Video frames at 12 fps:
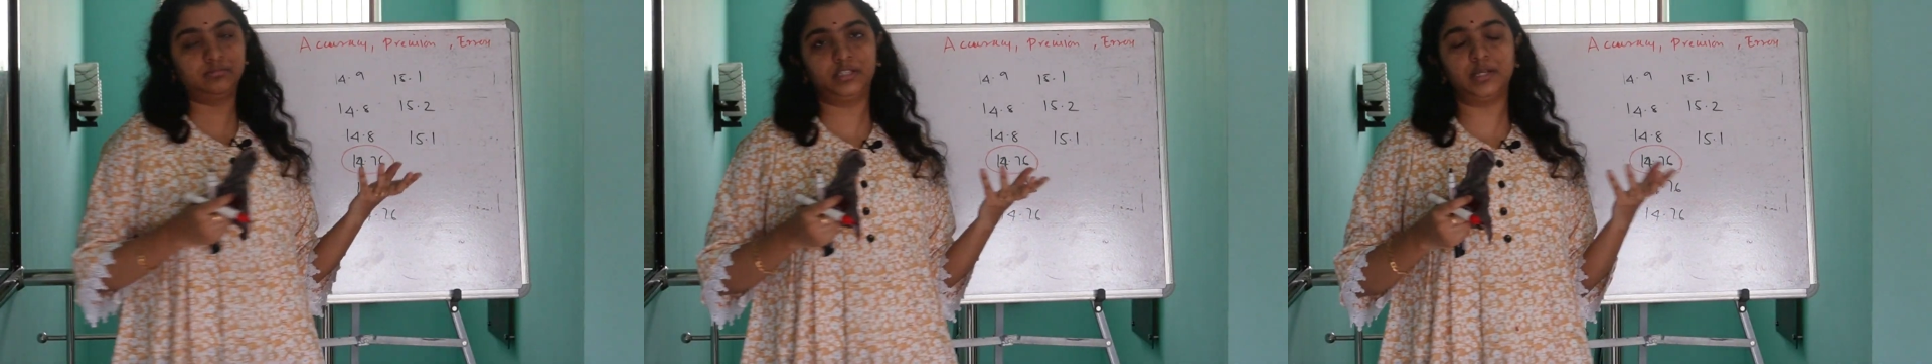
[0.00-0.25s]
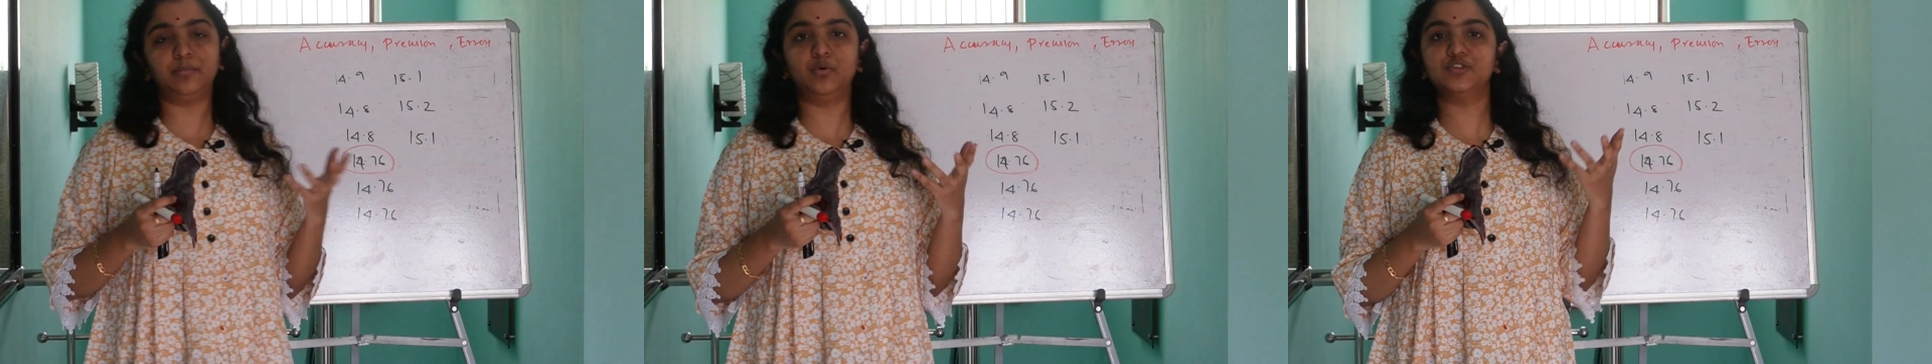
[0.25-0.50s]

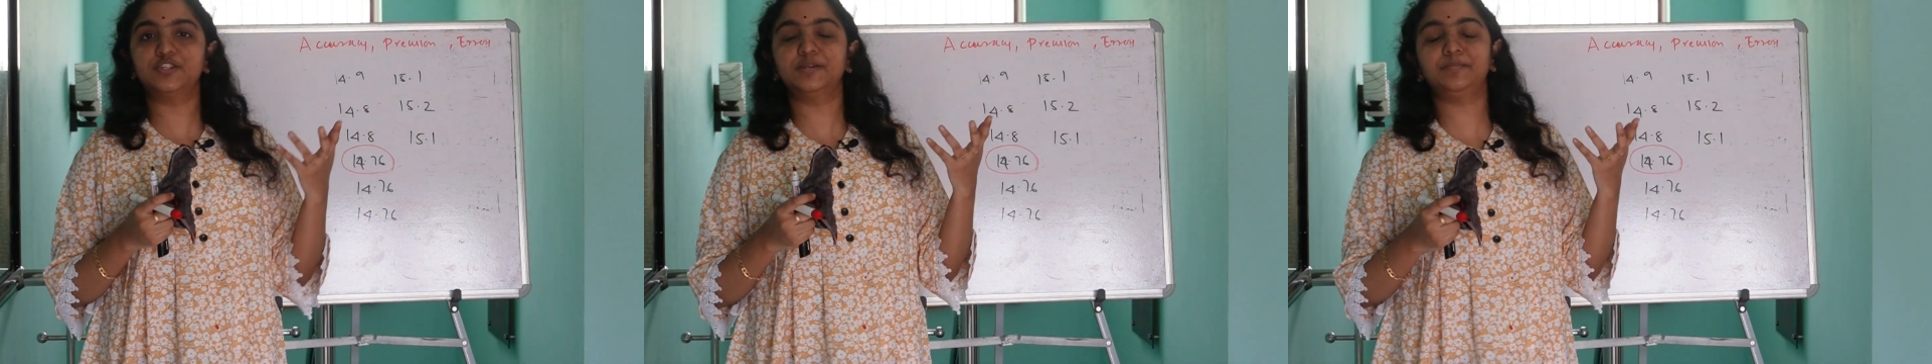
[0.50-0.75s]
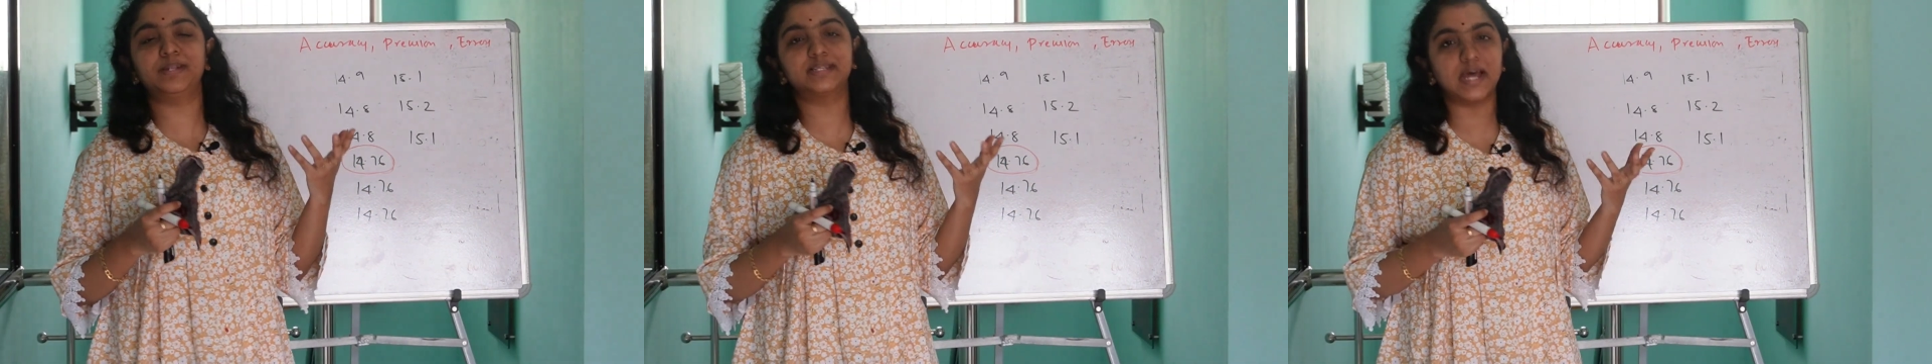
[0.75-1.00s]
the most
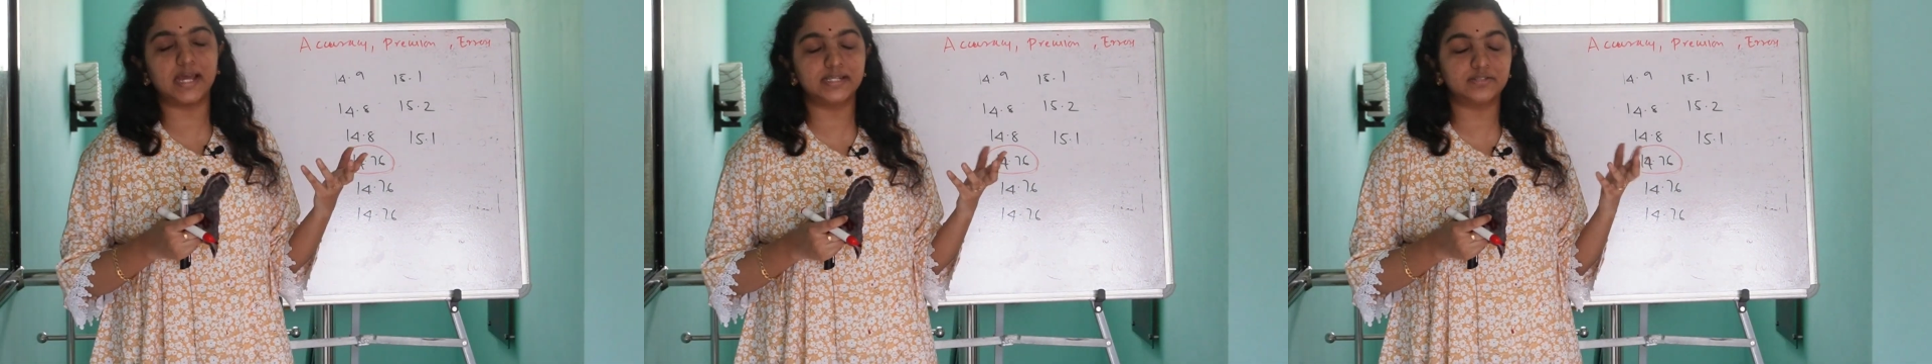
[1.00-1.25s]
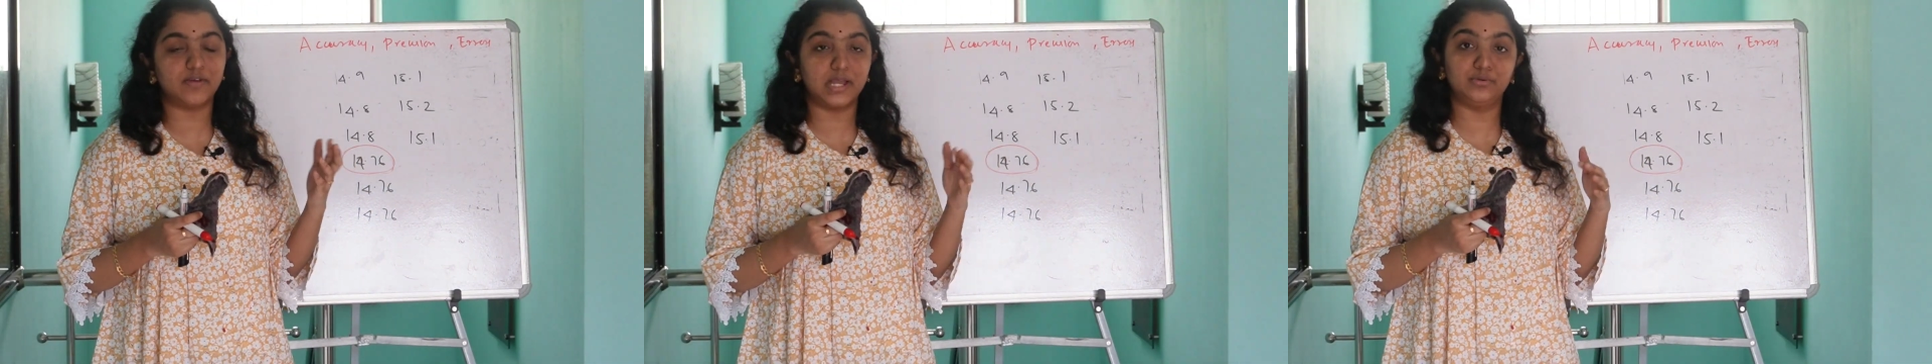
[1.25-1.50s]

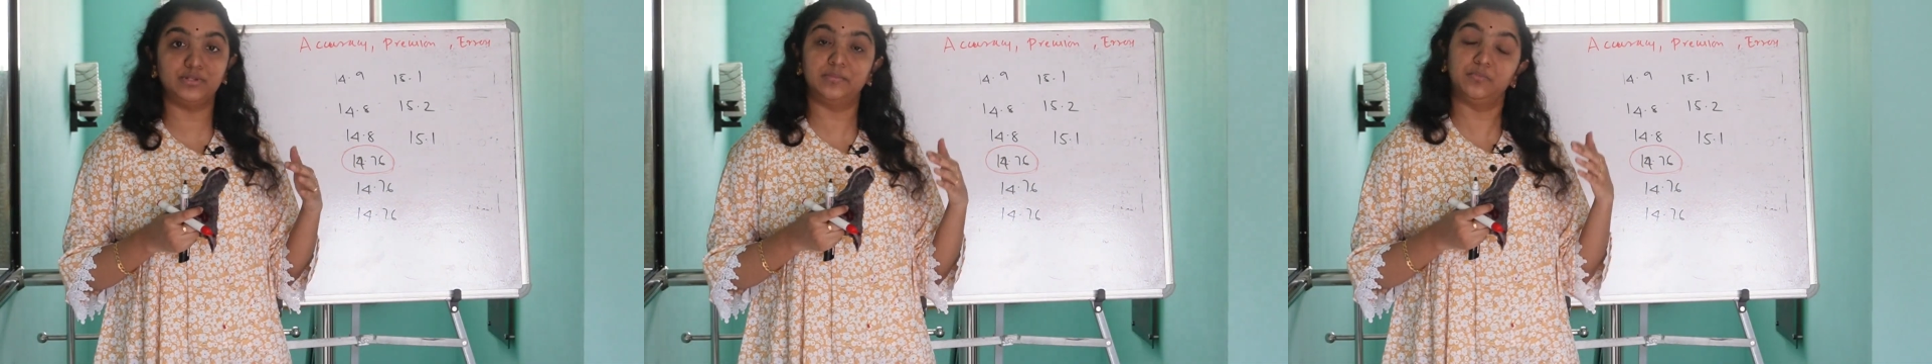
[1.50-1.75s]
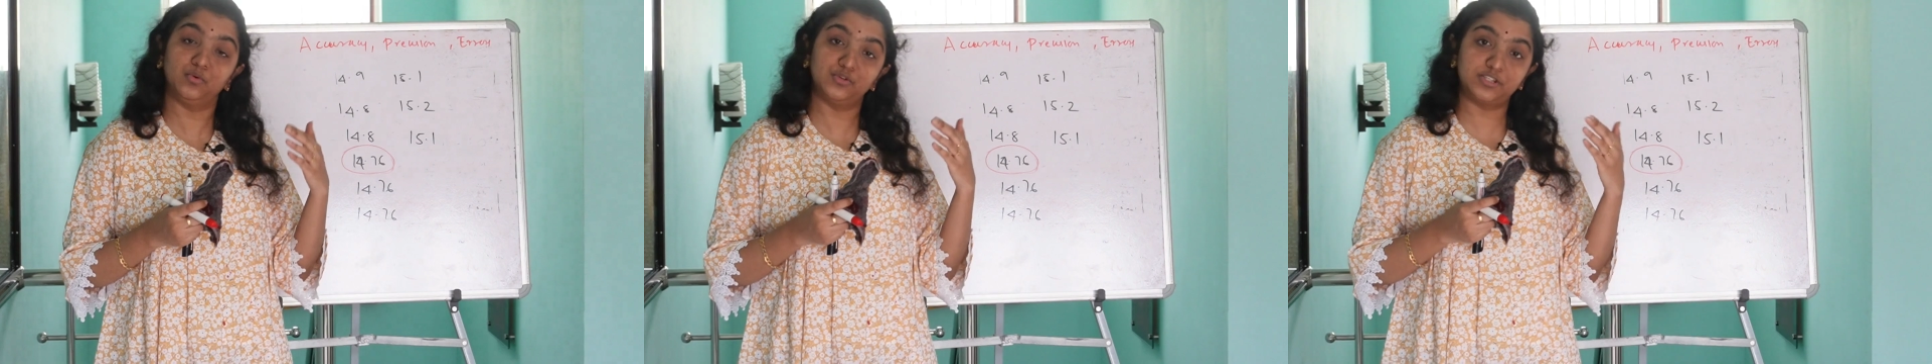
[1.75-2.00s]
precise value,
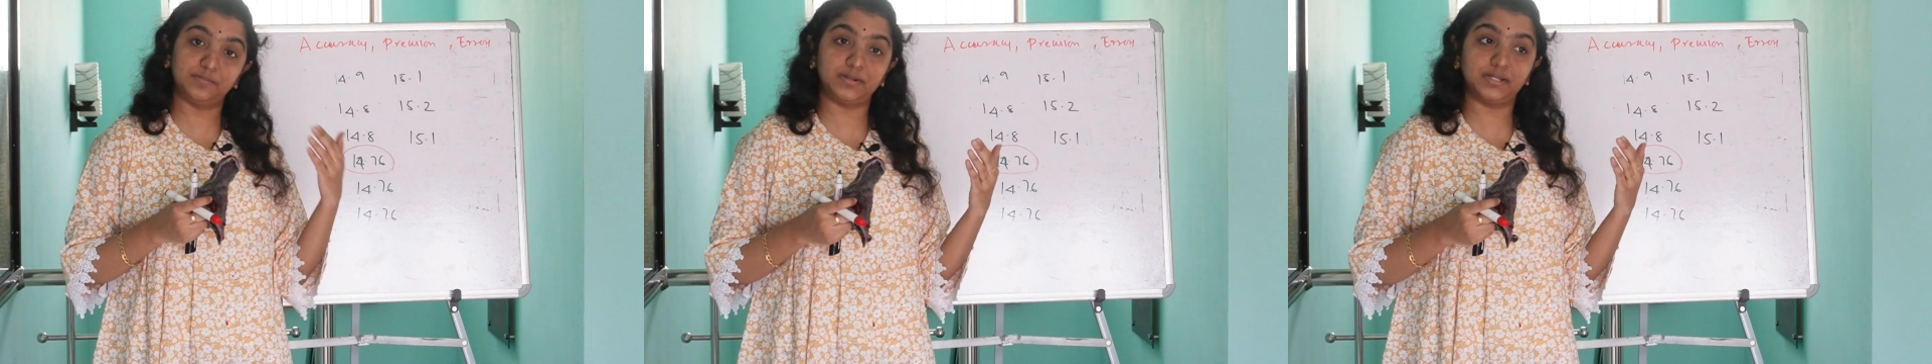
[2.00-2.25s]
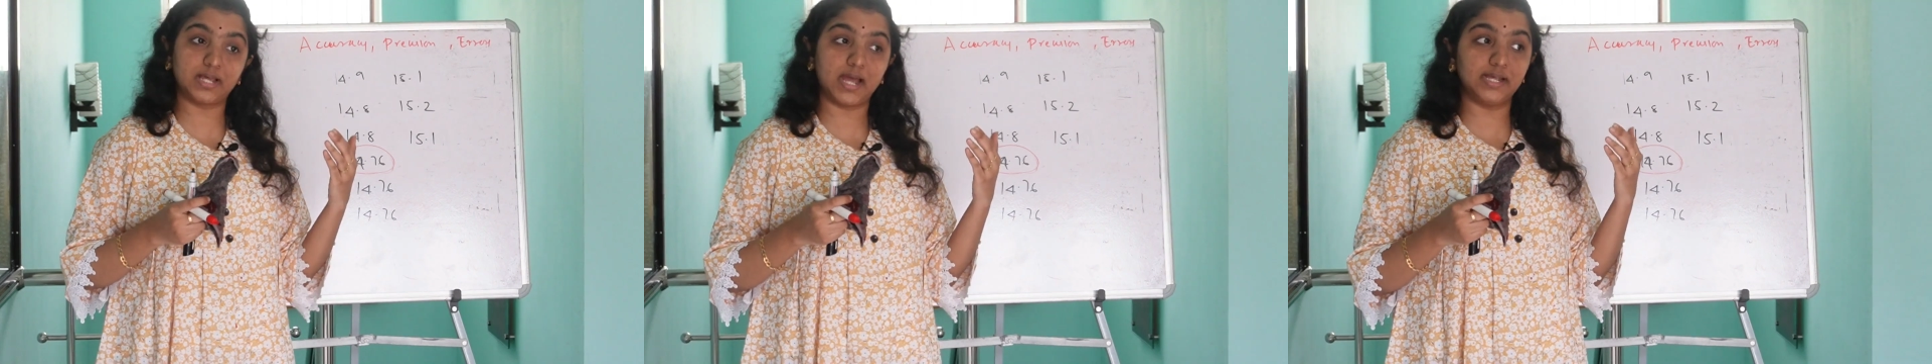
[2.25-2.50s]

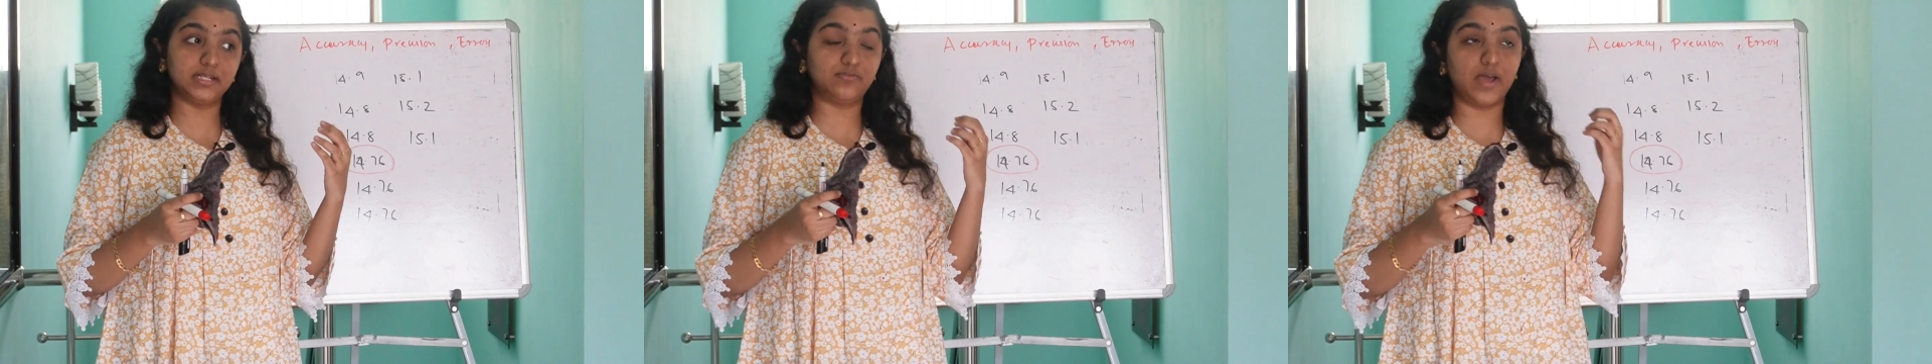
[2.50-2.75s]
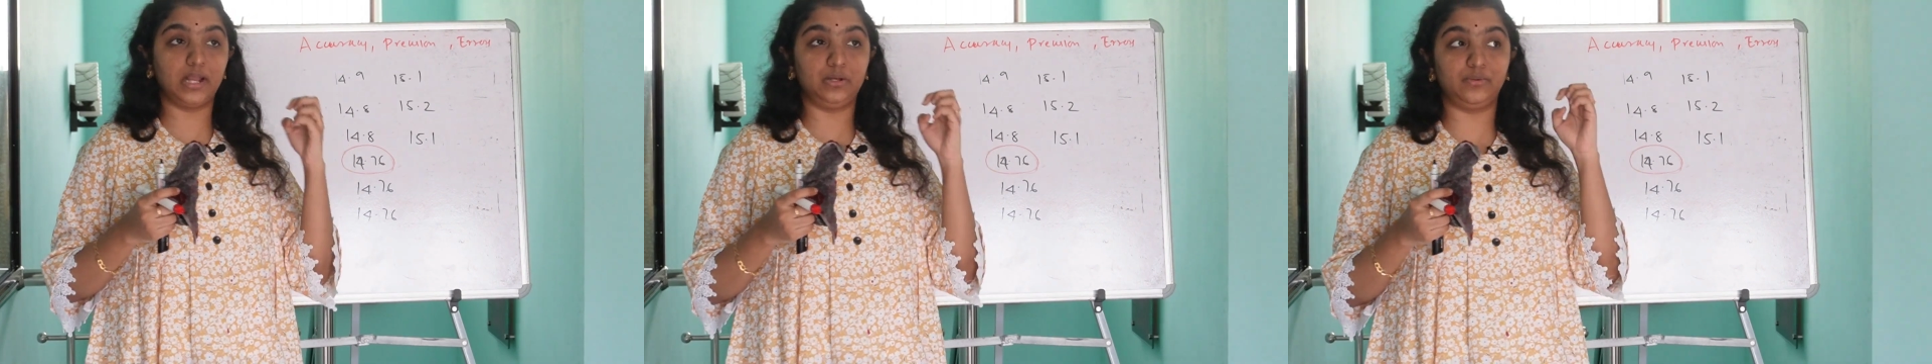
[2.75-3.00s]

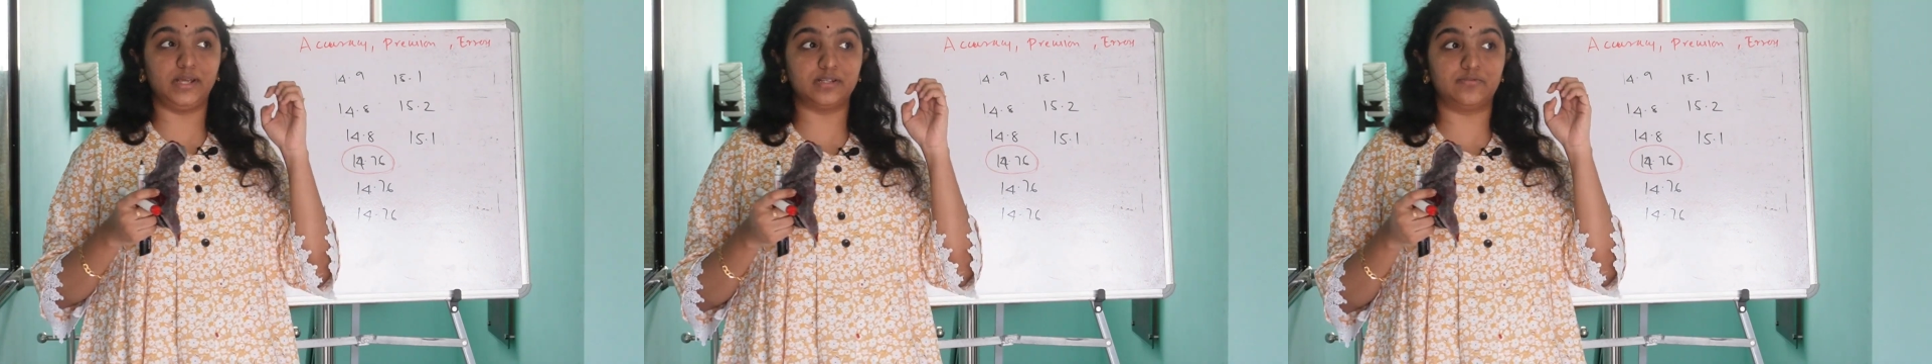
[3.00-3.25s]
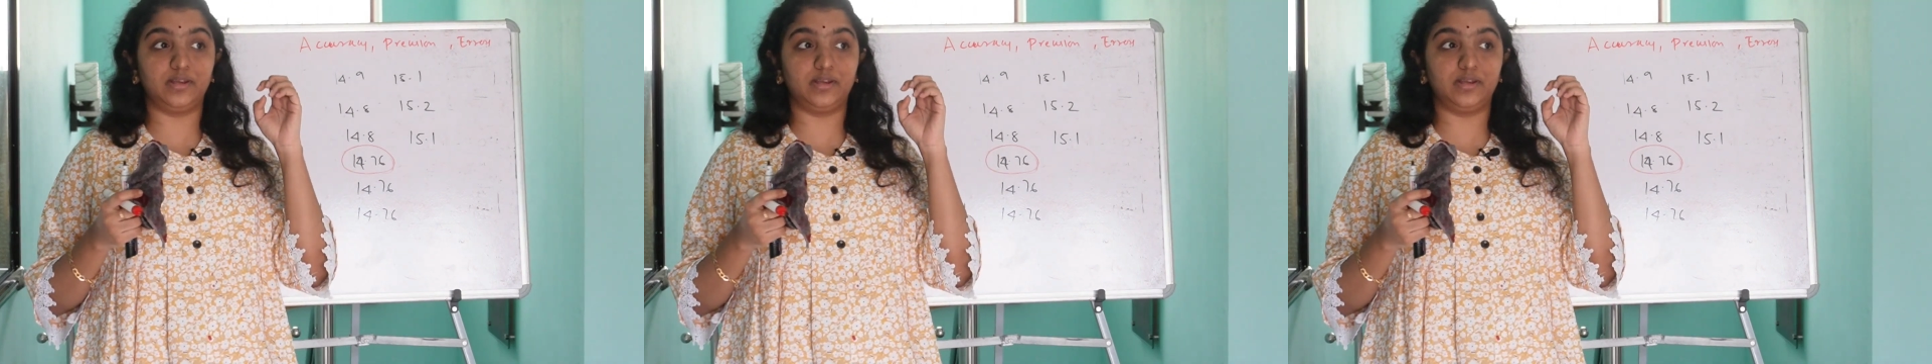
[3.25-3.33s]
yes,